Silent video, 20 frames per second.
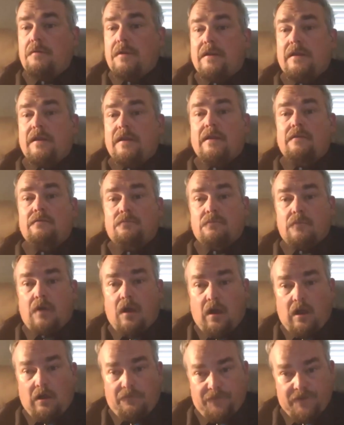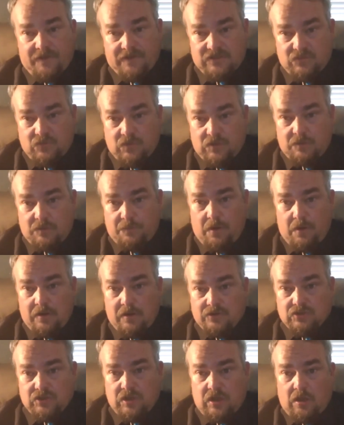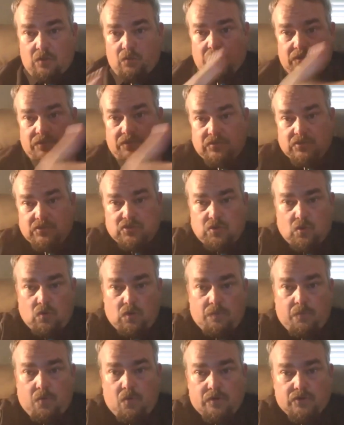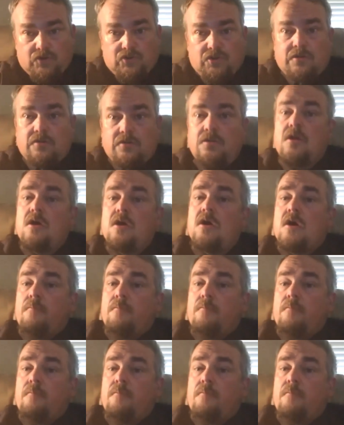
And again, often it's with the parasha, with the Torah portion,